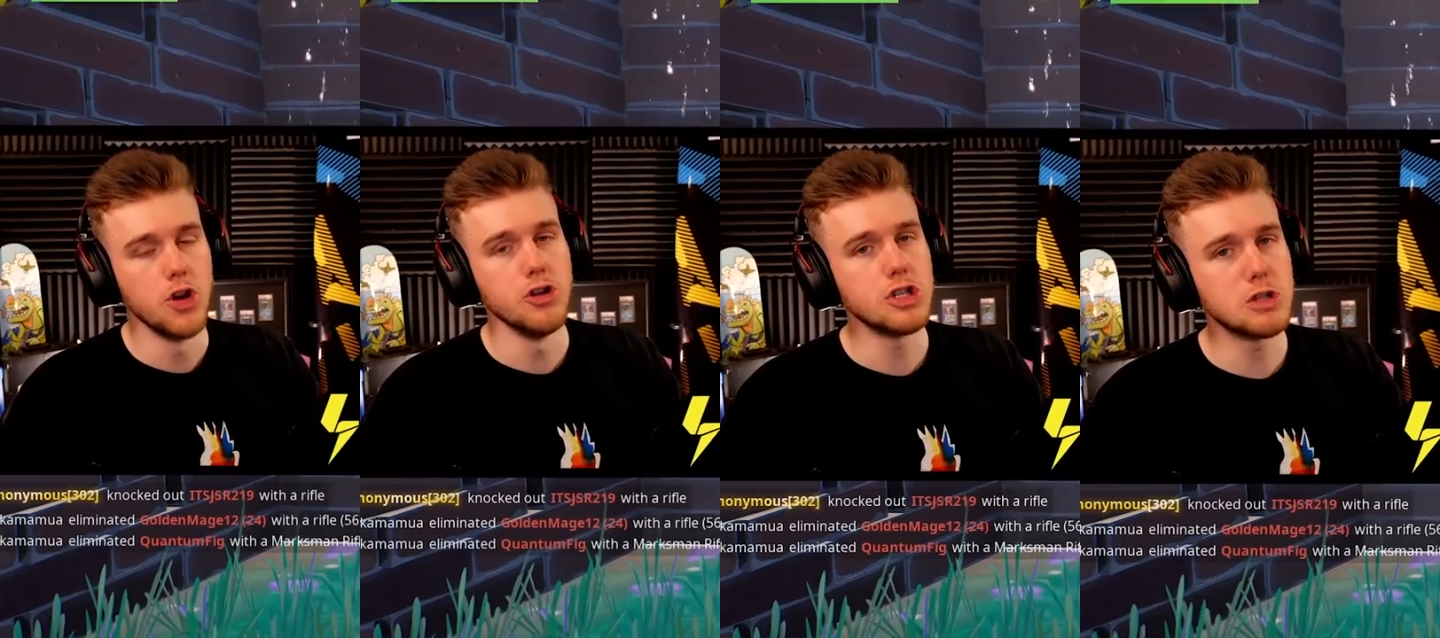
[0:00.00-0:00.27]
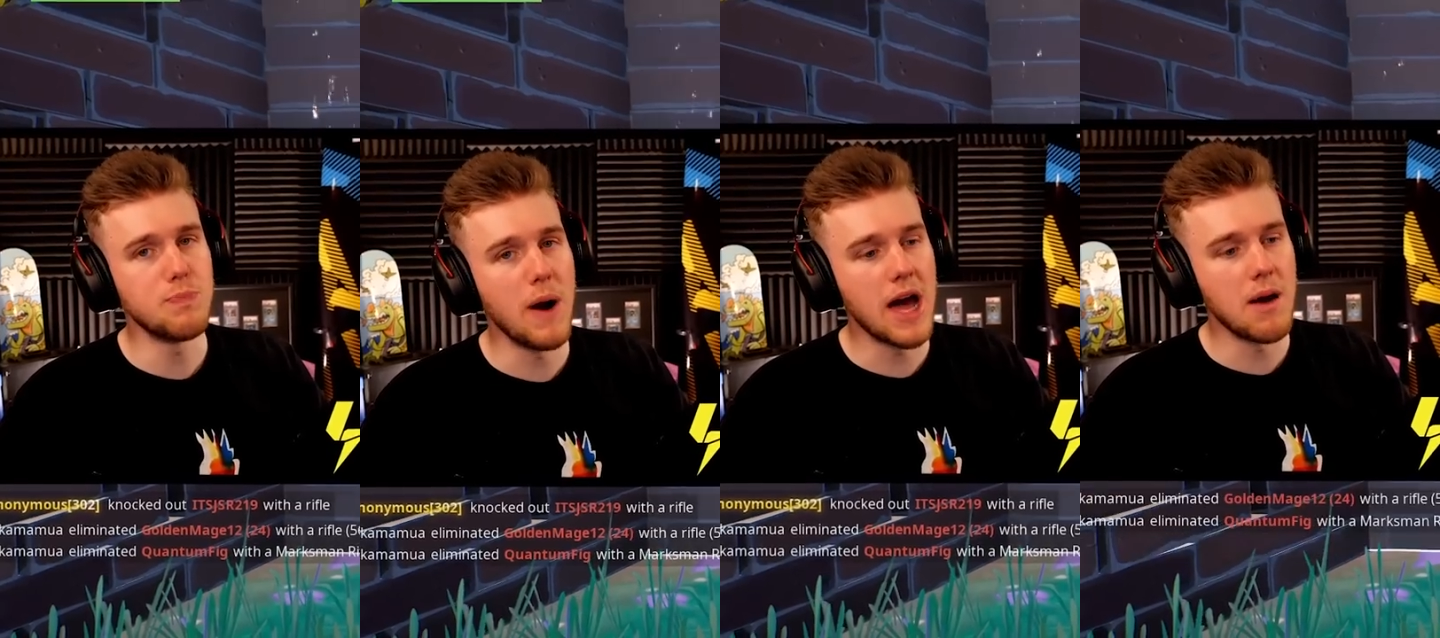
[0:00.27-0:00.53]

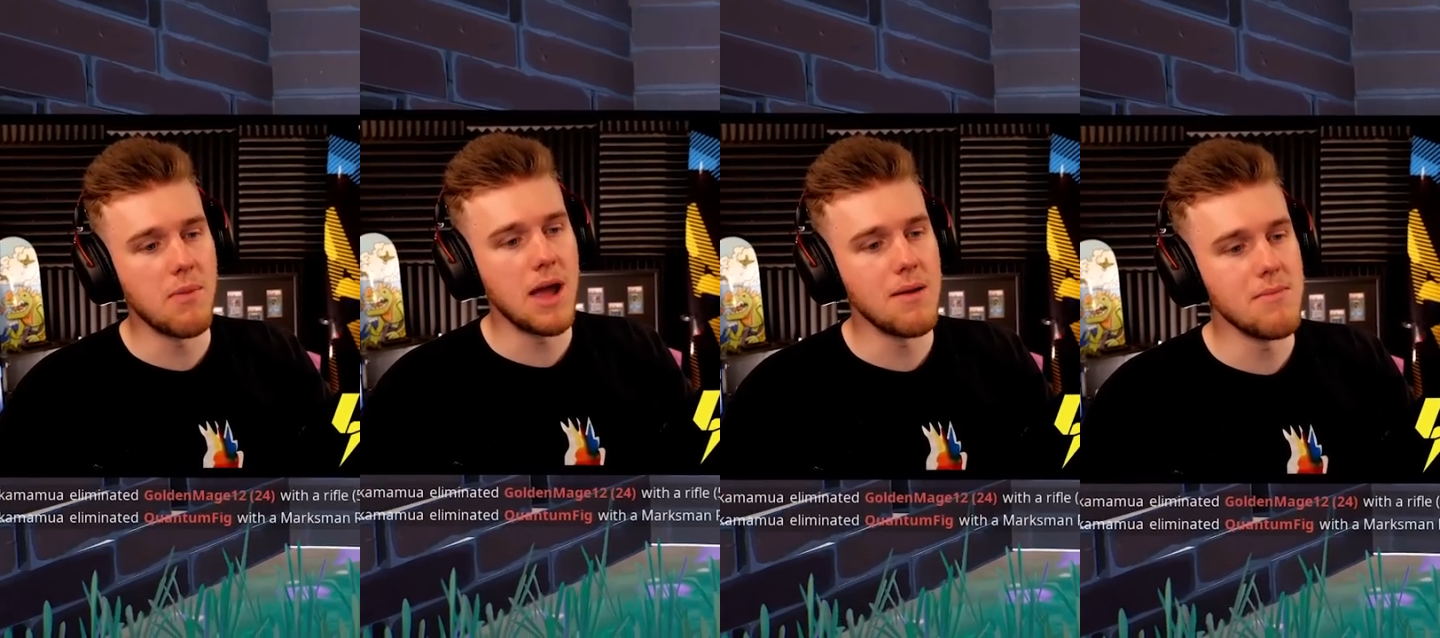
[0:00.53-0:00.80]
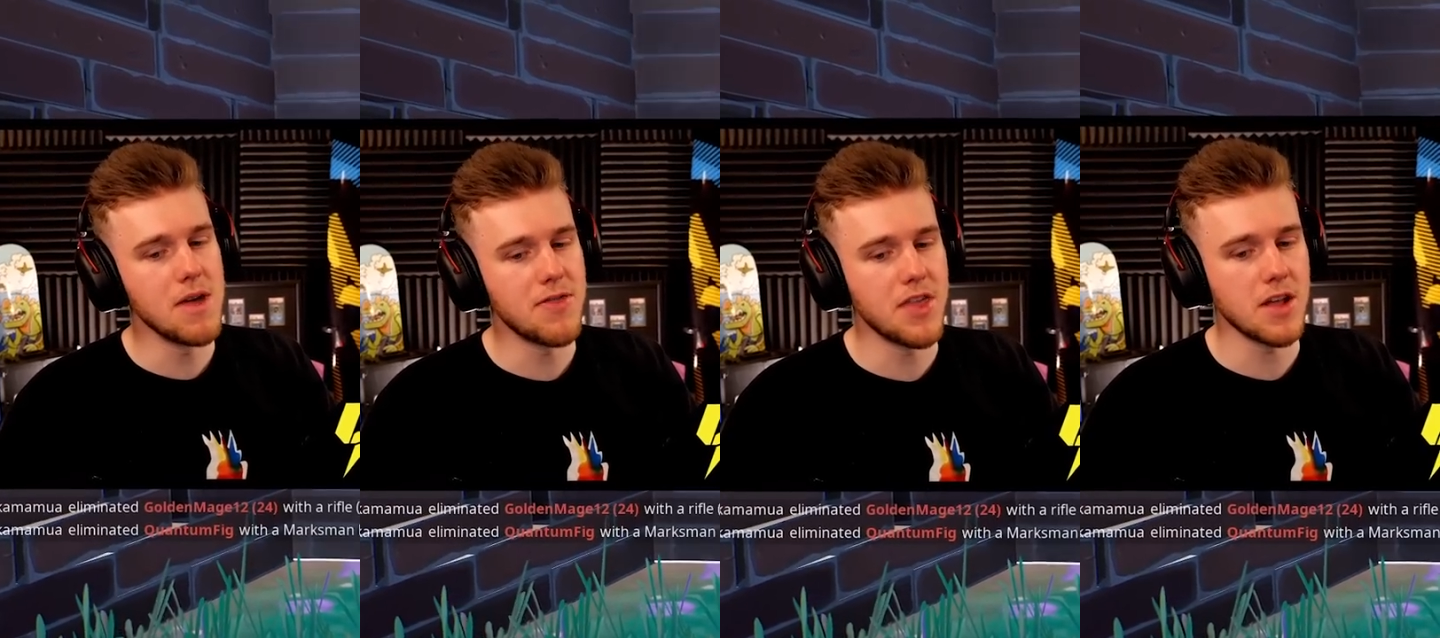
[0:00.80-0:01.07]
new
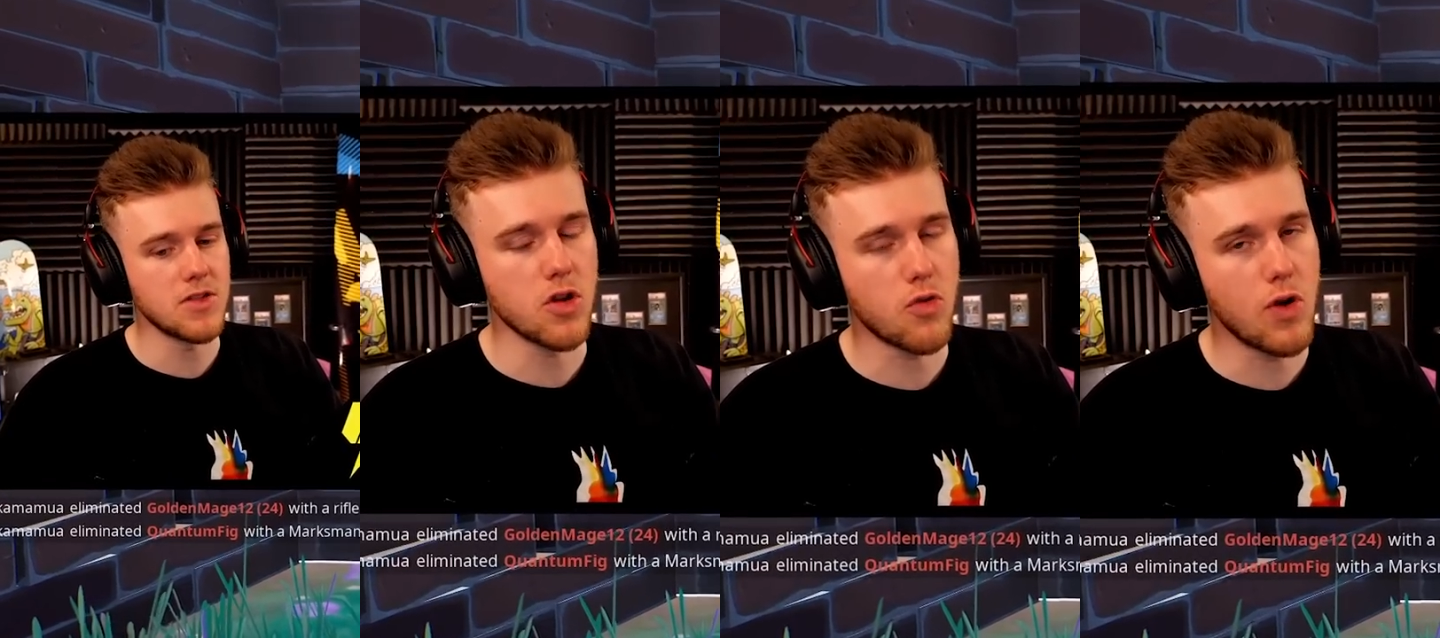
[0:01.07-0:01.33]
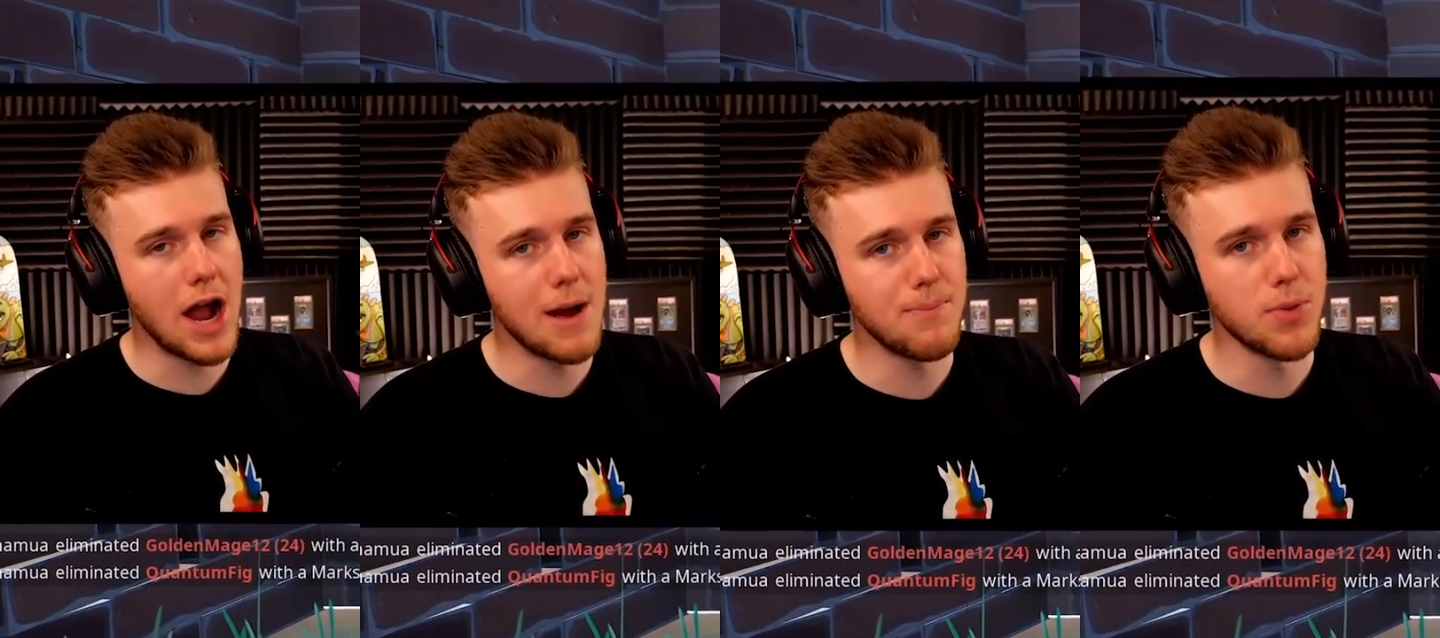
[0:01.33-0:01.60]
Spider-Man Mythic,
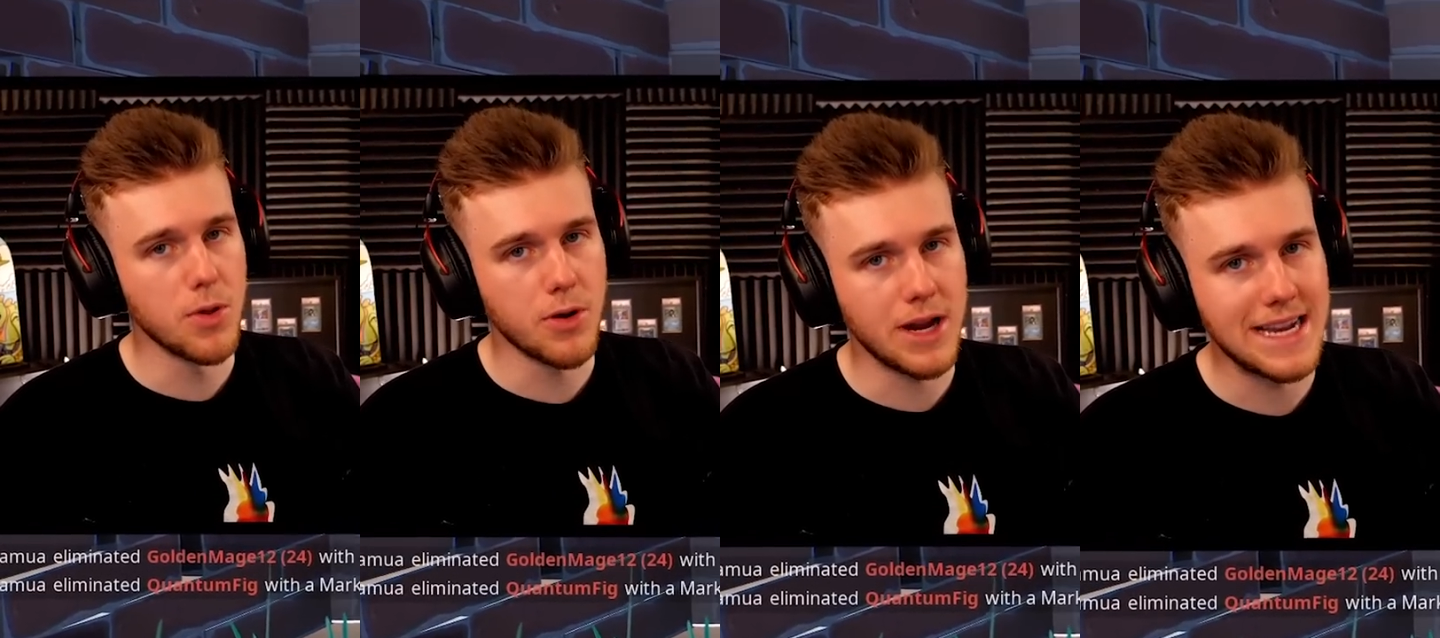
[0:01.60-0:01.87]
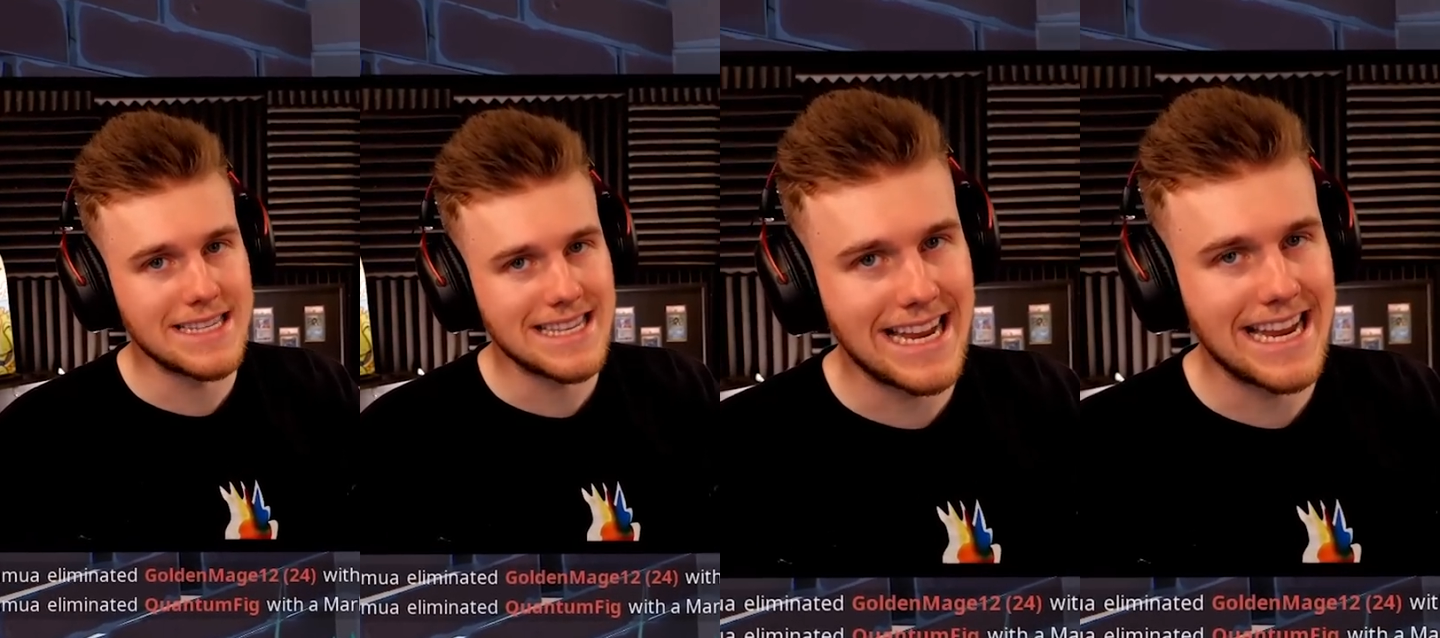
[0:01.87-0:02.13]
the
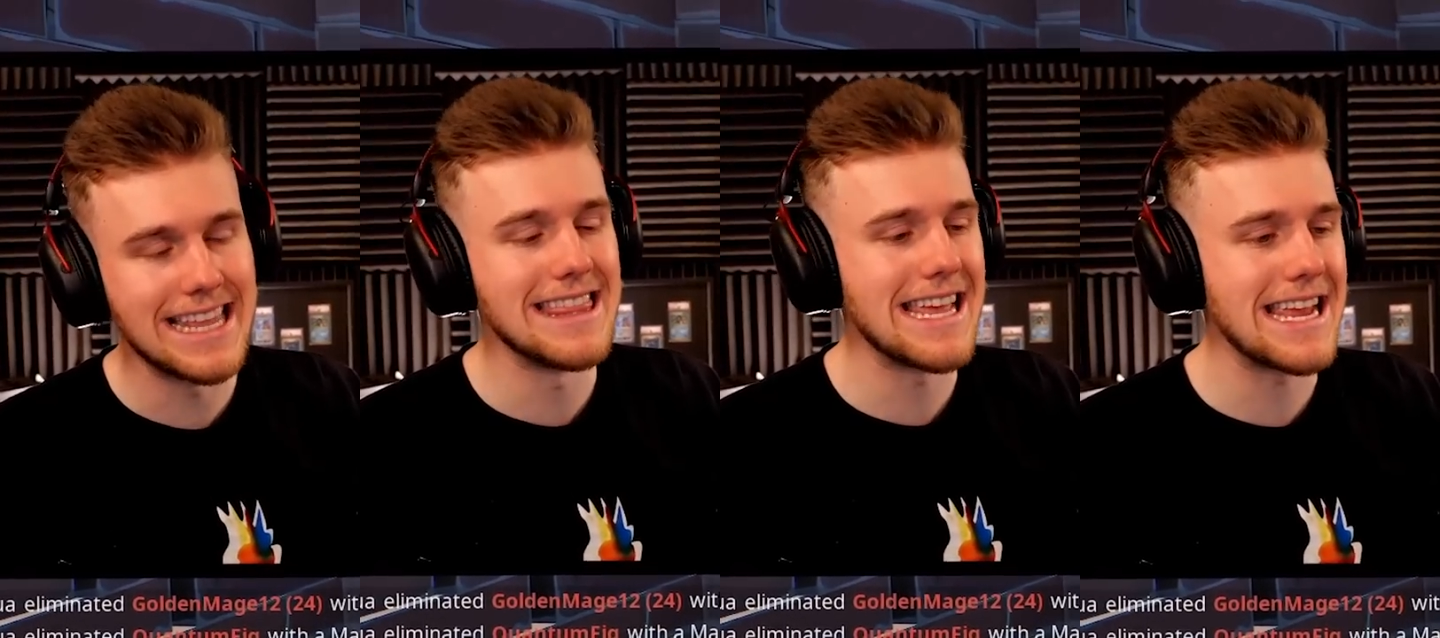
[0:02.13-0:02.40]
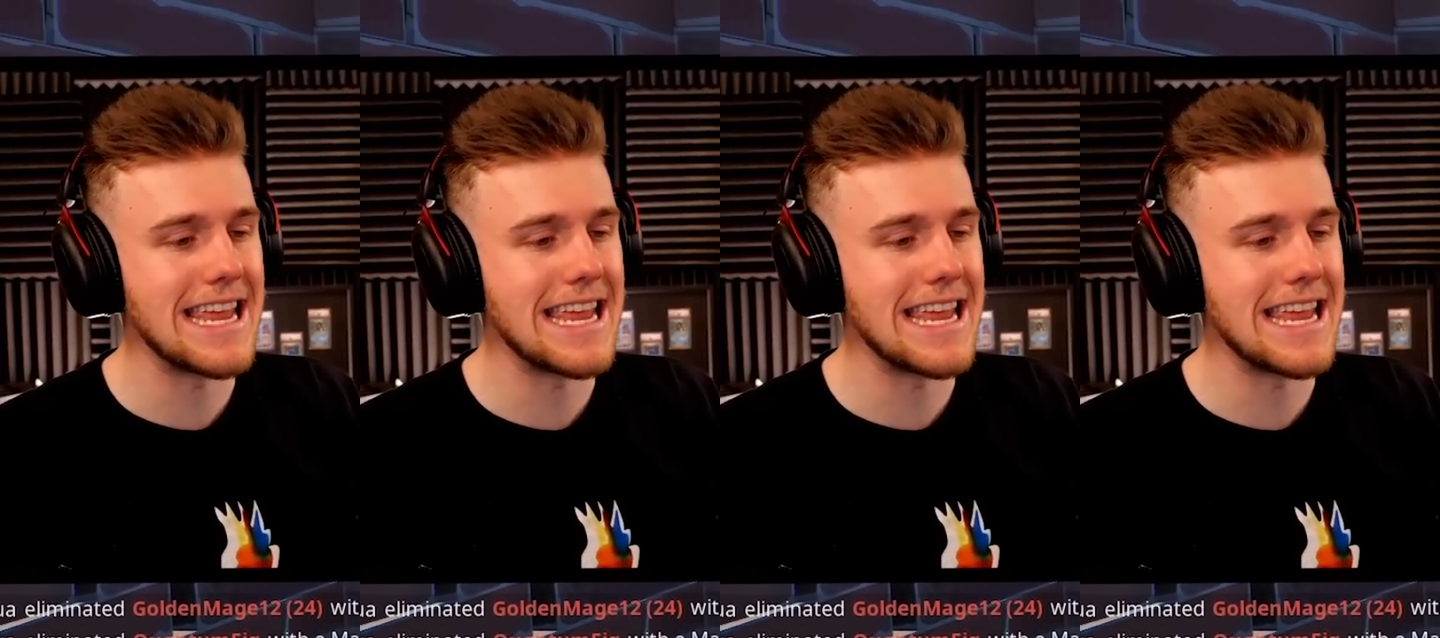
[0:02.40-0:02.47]
Grappler, is in the